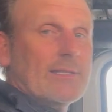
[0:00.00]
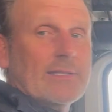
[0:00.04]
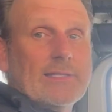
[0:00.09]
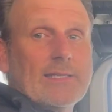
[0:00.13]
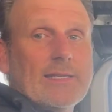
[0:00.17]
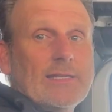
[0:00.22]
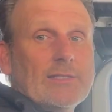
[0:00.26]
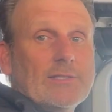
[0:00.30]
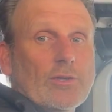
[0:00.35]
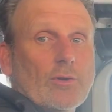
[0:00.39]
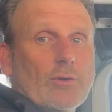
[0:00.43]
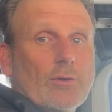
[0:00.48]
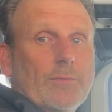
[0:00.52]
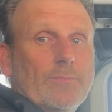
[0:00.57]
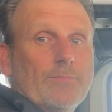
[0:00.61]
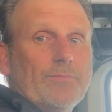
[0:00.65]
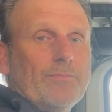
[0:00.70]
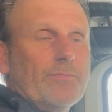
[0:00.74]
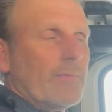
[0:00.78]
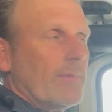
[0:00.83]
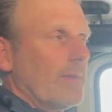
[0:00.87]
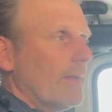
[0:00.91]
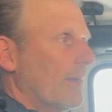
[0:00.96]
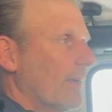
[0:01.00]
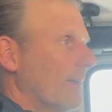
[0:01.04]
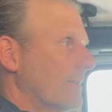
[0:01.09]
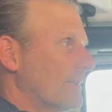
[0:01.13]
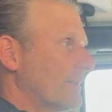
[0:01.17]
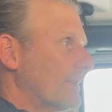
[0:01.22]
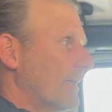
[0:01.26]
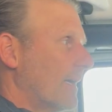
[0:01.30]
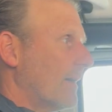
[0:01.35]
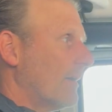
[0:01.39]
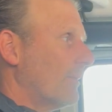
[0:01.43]
diesel.
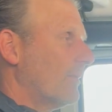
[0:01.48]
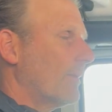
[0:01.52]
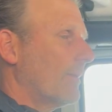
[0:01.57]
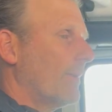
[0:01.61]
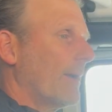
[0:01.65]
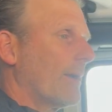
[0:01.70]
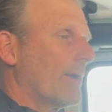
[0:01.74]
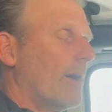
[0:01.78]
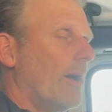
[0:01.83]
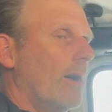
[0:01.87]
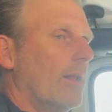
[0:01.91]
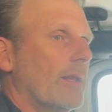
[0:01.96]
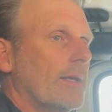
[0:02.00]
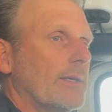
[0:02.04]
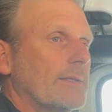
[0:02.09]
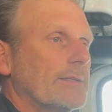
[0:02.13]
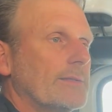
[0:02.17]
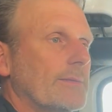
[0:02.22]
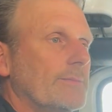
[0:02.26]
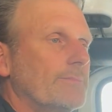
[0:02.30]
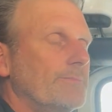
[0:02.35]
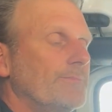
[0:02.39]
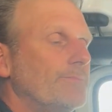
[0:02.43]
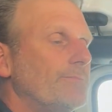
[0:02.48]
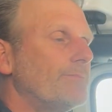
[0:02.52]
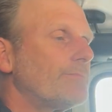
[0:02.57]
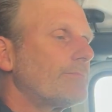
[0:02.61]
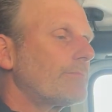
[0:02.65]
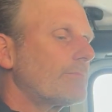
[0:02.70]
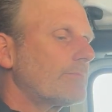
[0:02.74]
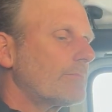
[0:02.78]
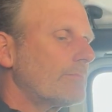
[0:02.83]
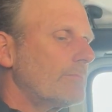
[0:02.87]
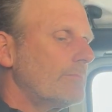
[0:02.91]
It's one of my colleagues.
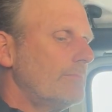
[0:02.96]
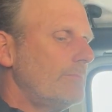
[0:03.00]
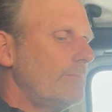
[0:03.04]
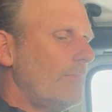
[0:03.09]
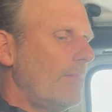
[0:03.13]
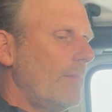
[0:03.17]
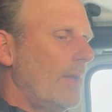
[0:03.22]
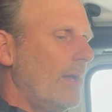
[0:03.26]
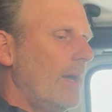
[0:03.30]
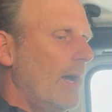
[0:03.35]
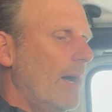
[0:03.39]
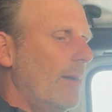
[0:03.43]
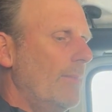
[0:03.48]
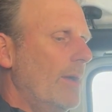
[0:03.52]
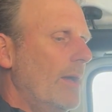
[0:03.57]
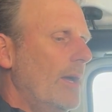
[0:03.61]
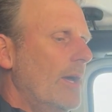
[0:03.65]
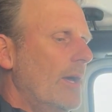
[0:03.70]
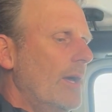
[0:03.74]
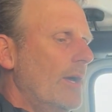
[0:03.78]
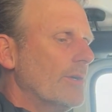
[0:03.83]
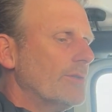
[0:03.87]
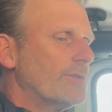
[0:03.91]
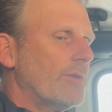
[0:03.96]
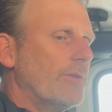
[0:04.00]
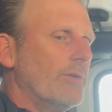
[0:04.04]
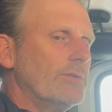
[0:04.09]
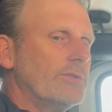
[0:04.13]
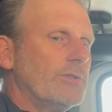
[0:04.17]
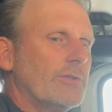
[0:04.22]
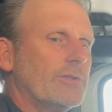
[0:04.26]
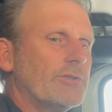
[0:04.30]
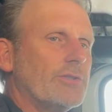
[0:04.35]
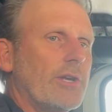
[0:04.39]
So
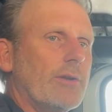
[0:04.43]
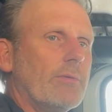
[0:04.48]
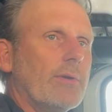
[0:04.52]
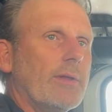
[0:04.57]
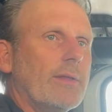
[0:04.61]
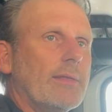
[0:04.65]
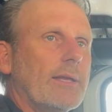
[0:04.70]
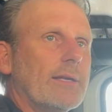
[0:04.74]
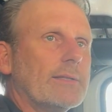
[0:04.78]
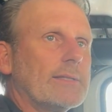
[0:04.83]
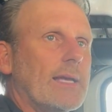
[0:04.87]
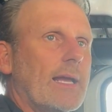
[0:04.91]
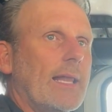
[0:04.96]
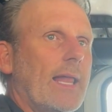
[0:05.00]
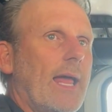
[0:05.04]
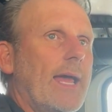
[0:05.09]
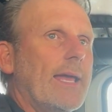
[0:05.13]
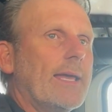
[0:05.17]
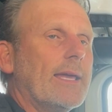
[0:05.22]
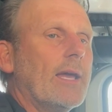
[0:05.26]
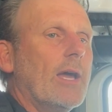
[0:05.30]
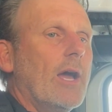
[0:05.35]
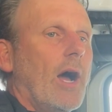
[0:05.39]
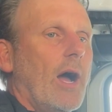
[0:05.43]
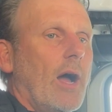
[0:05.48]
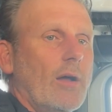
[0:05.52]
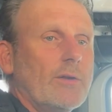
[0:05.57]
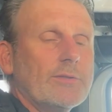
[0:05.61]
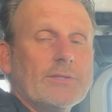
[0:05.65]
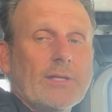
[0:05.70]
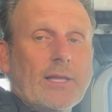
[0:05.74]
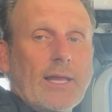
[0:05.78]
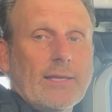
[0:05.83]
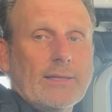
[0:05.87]
those are generally things I like. I
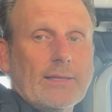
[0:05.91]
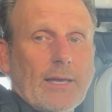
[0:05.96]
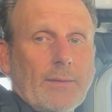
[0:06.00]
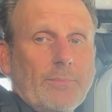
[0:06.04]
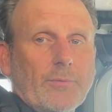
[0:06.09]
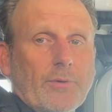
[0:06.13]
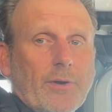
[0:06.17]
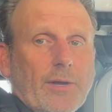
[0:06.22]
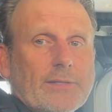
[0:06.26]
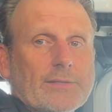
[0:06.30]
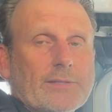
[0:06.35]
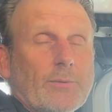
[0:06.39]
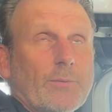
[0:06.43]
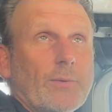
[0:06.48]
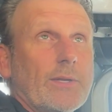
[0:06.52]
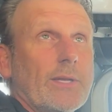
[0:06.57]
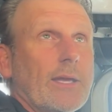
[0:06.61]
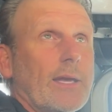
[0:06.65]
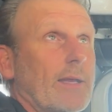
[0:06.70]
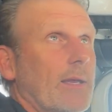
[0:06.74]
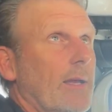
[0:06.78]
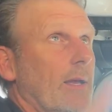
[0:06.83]
also like the upgrades that we did.